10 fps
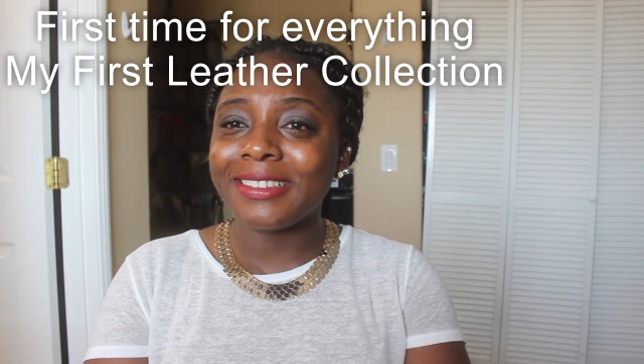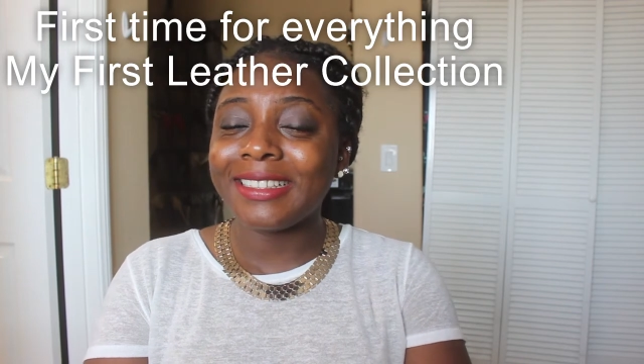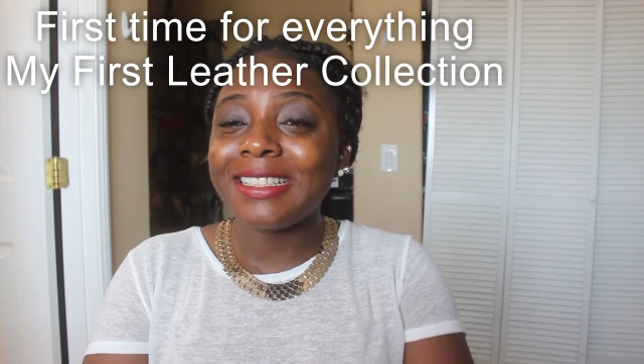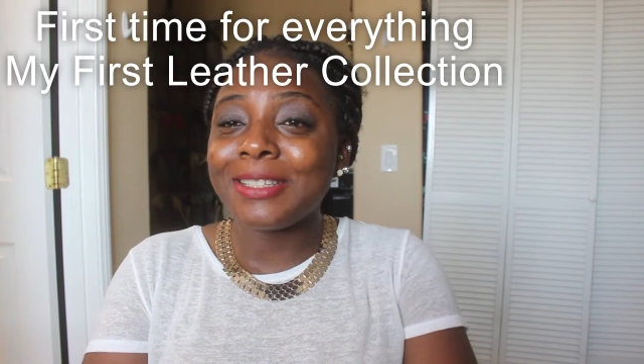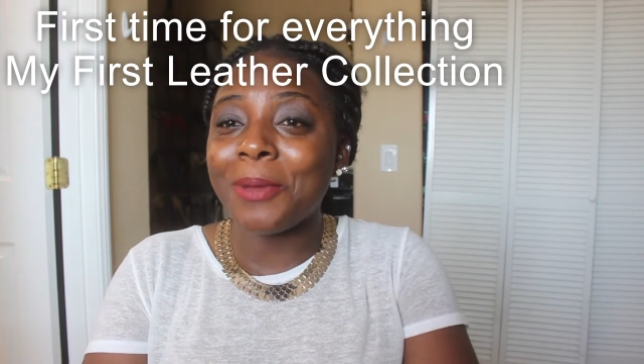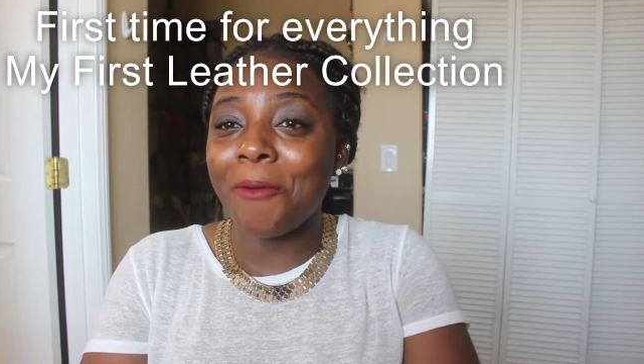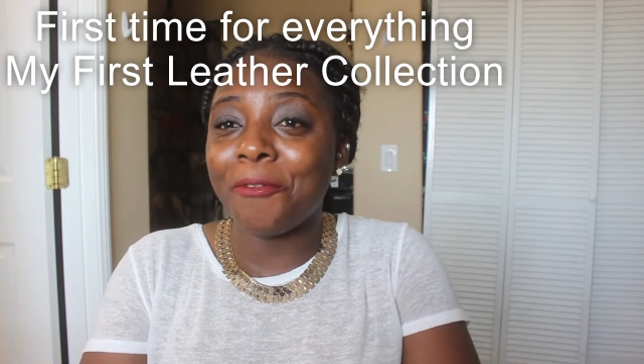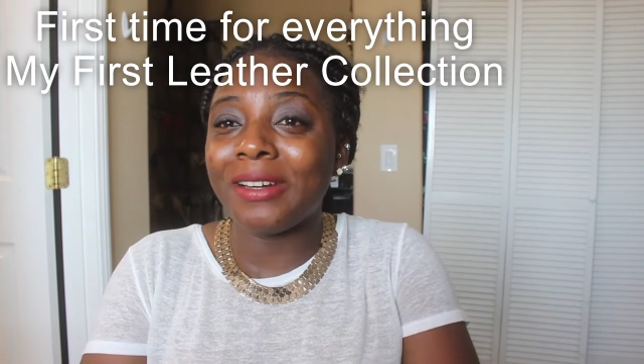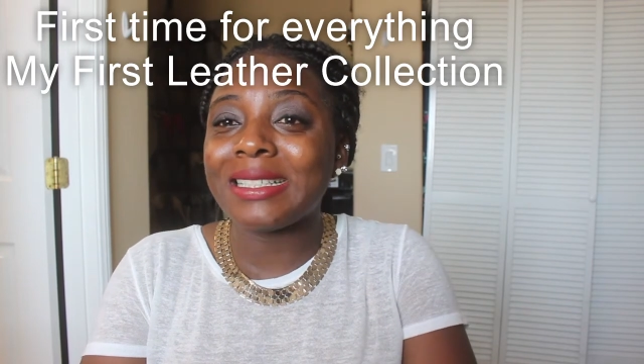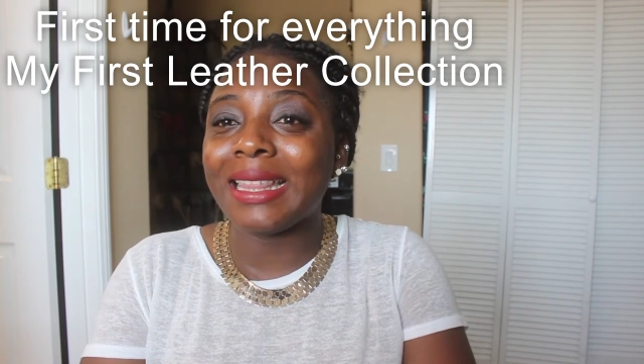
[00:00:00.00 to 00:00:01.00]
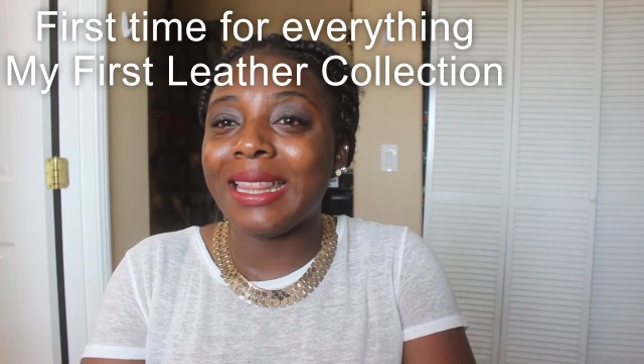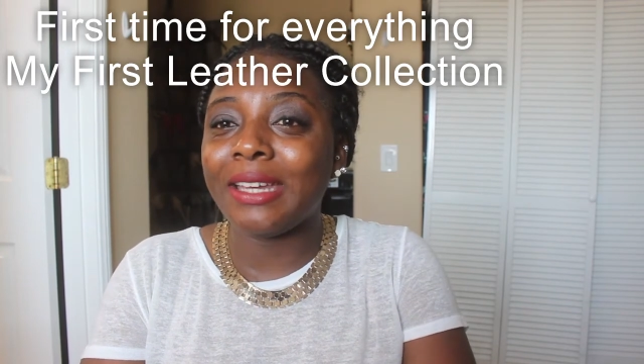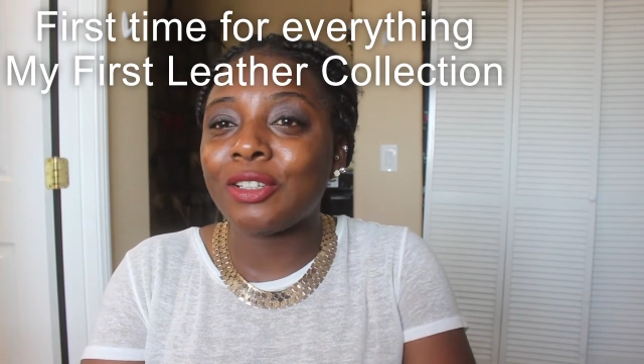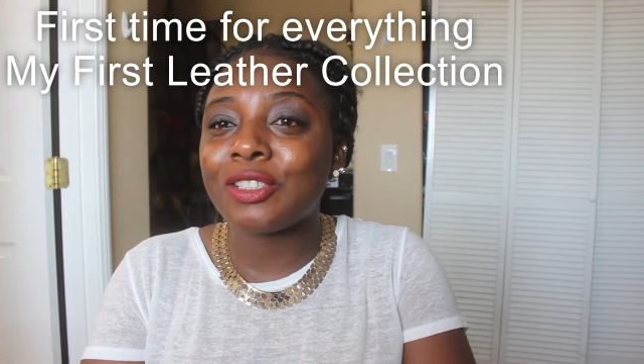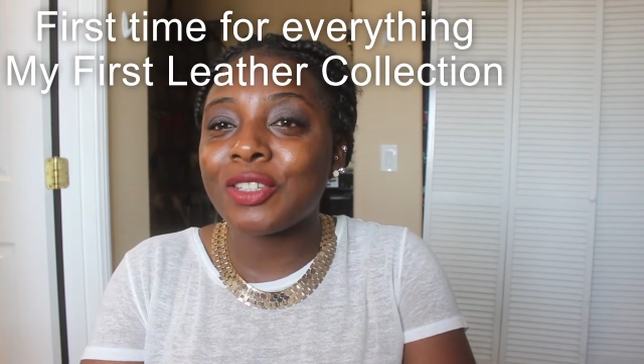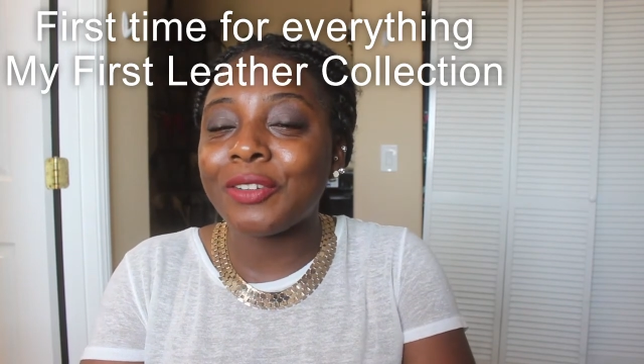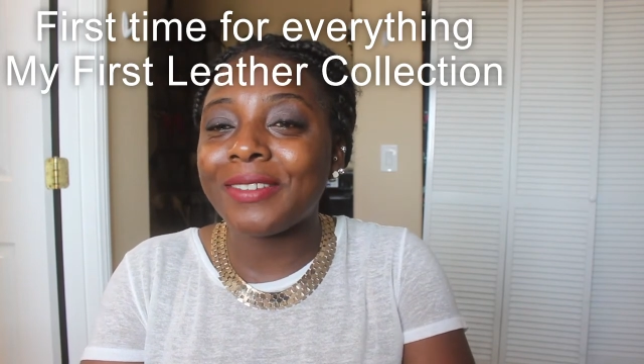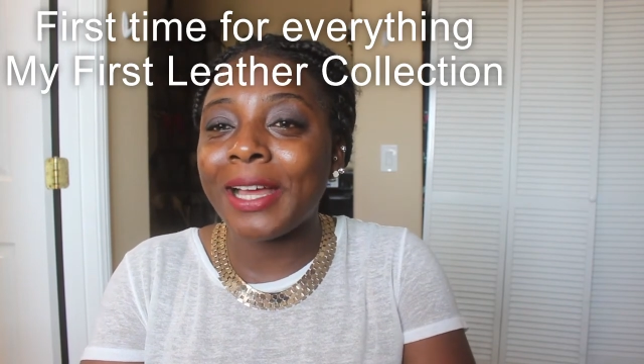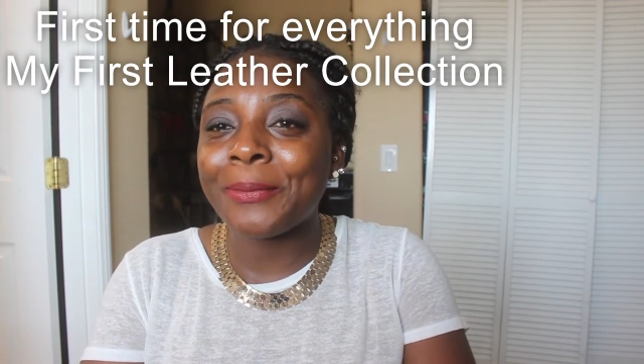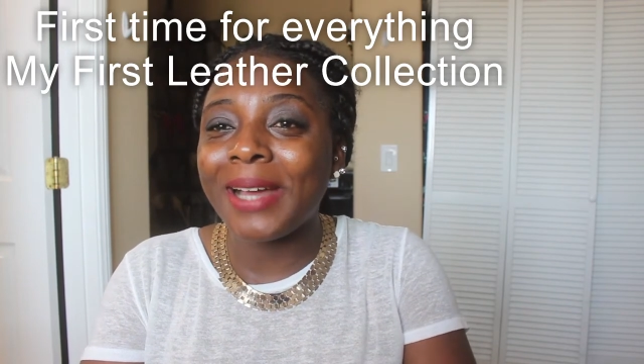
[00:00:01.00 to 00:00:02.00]
This is my first leather
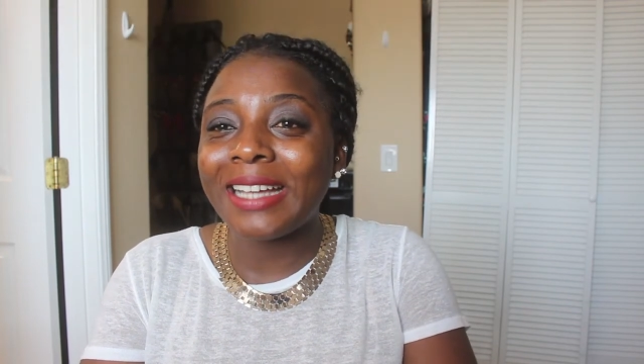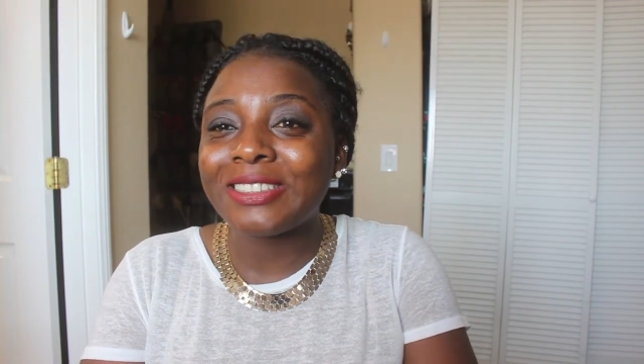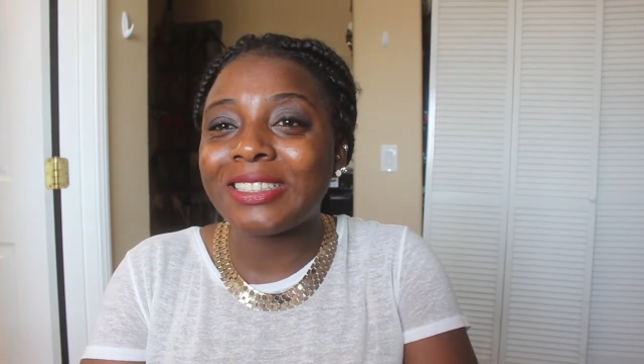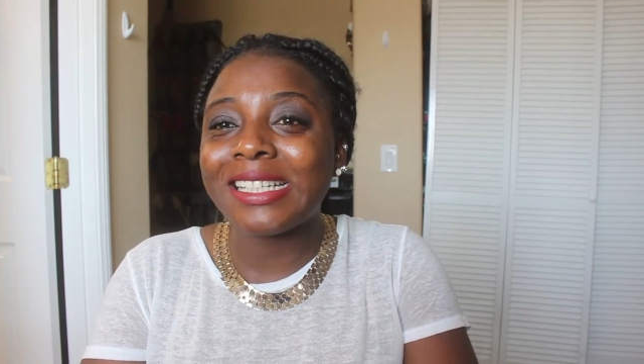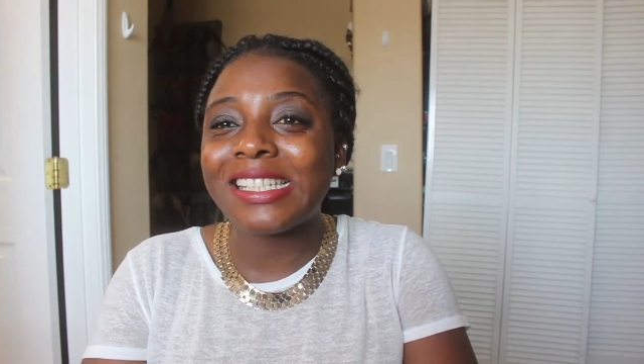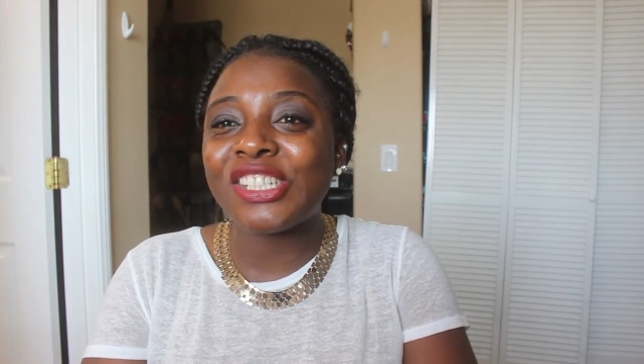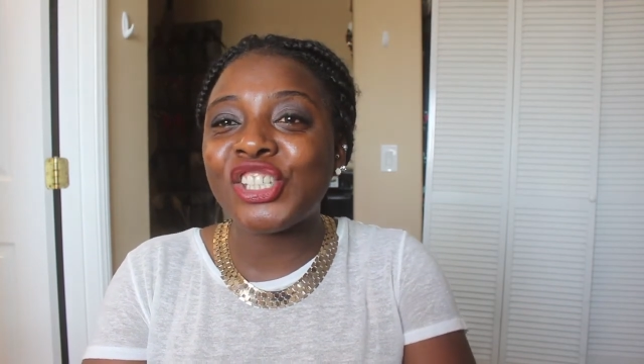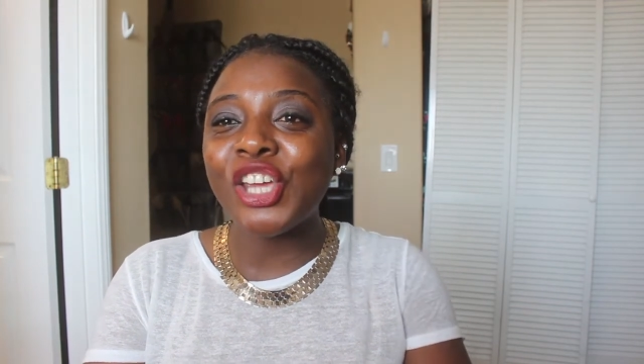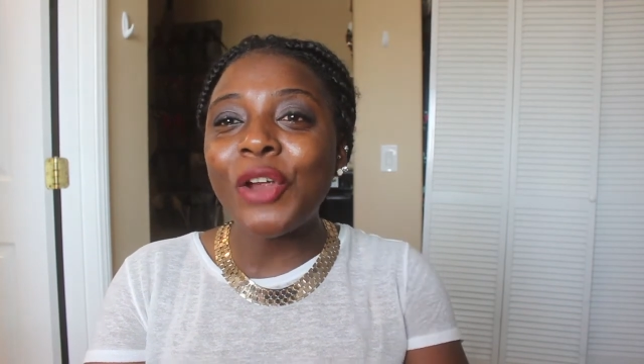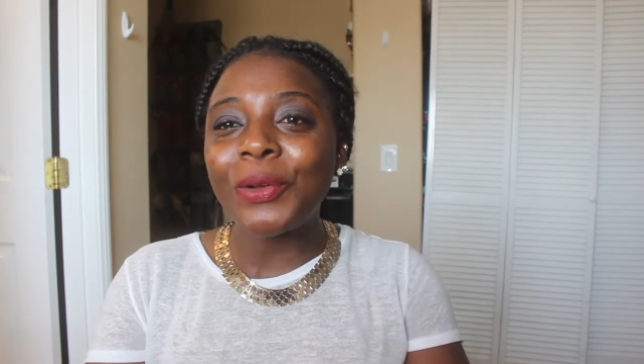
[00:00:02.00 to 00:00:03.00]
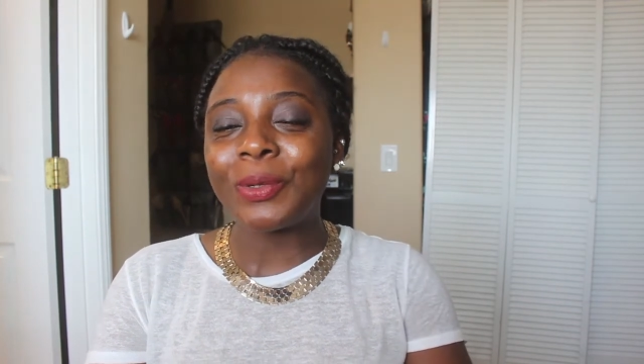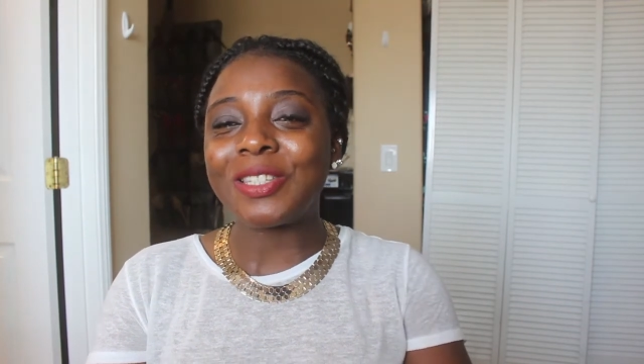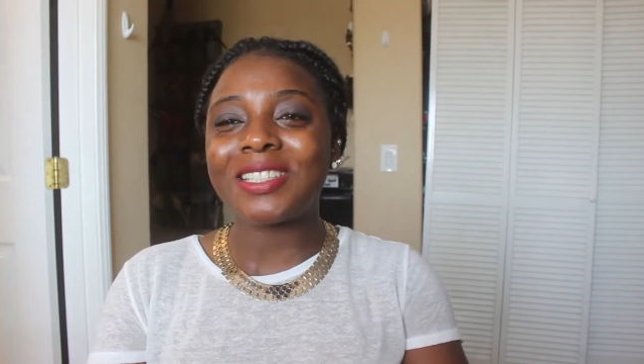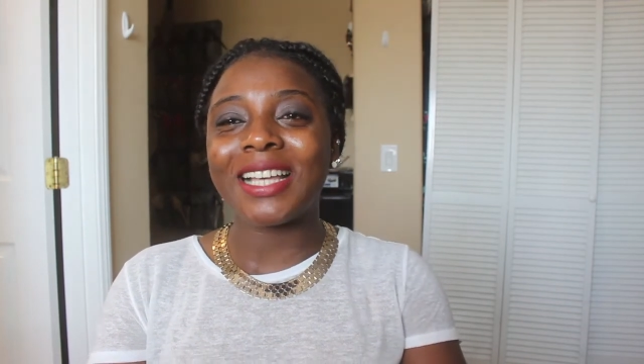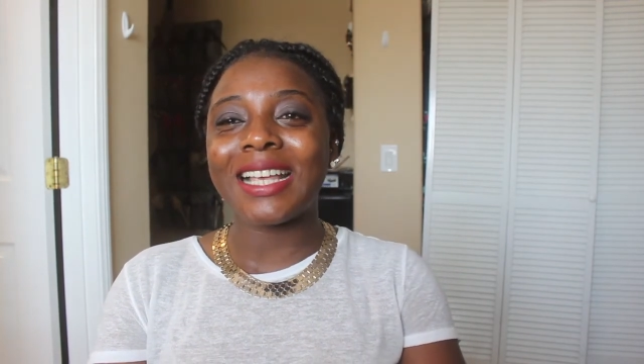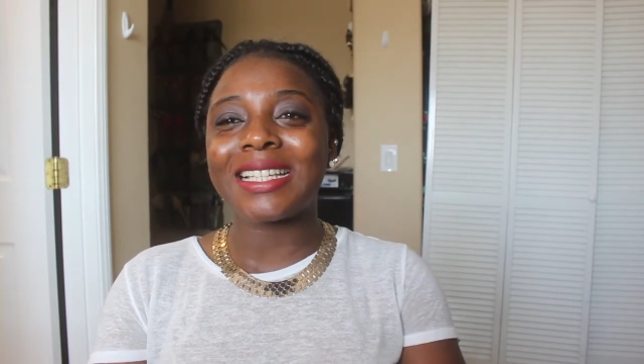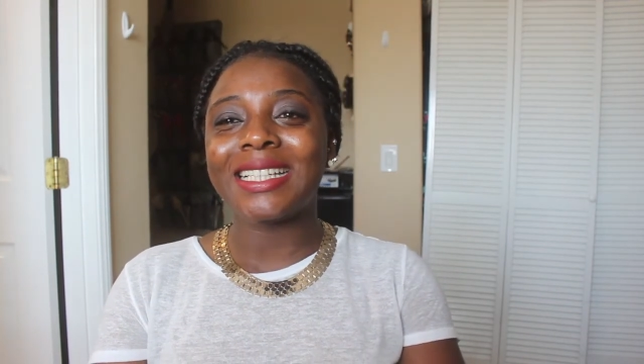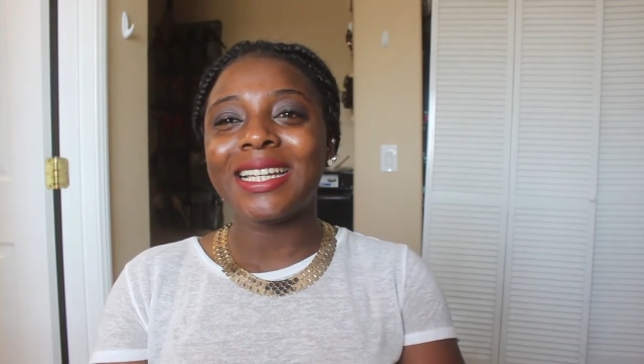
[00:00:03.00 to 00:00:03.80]
stuff I'm actually sharing with you guys.